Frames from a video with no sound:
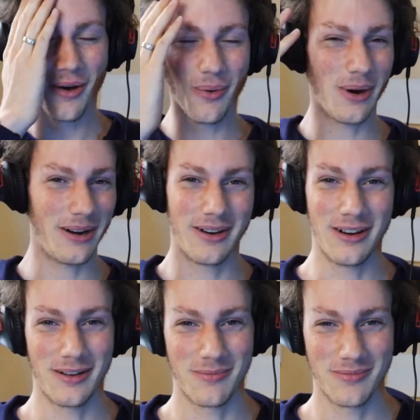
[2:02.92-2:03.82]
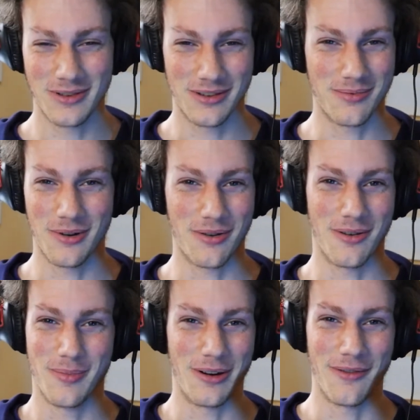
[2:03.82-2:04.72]
why didn't I just
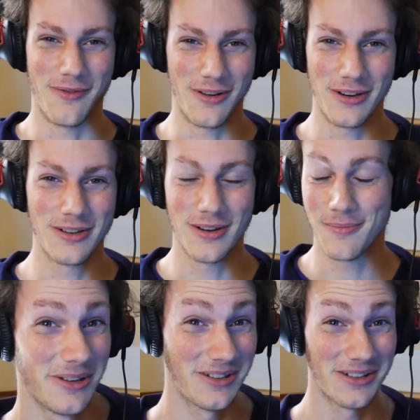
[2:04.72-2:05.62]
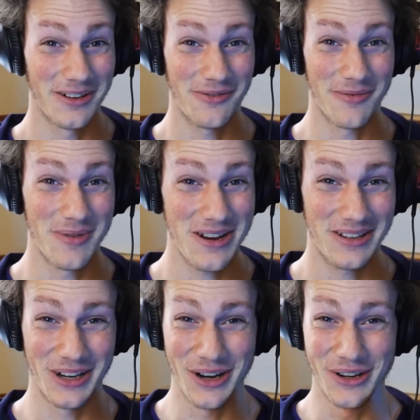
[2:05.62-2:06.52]
record better footage? Please learn from me
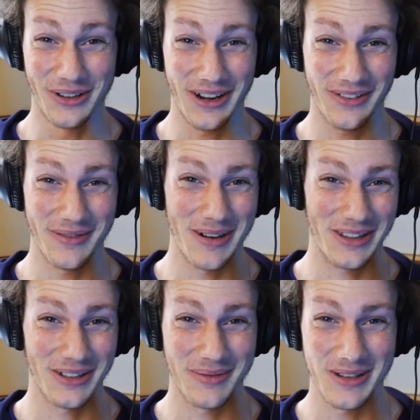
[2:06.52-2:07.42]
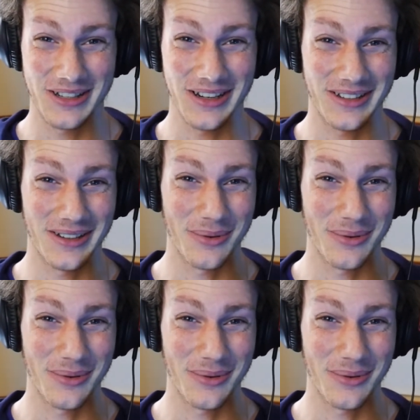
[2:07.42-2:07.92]
so you don't have to make those mistakes as